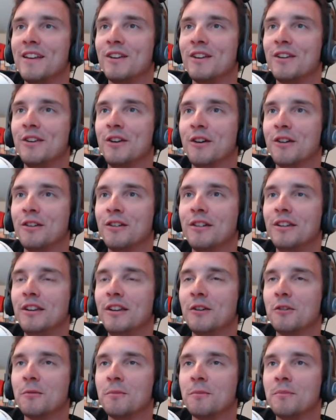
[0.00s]

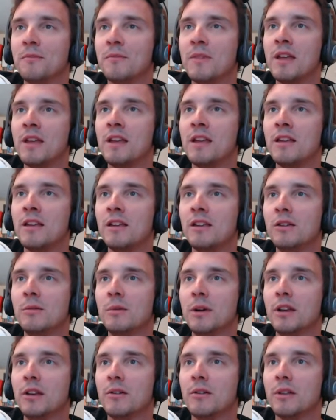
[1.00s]
Gungnir. You
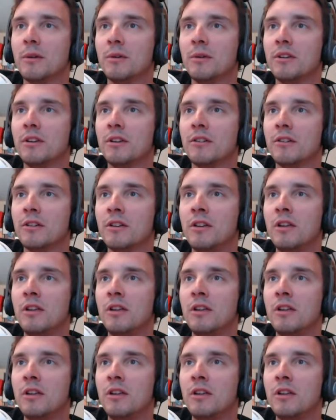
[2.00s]
might know that one, Darren.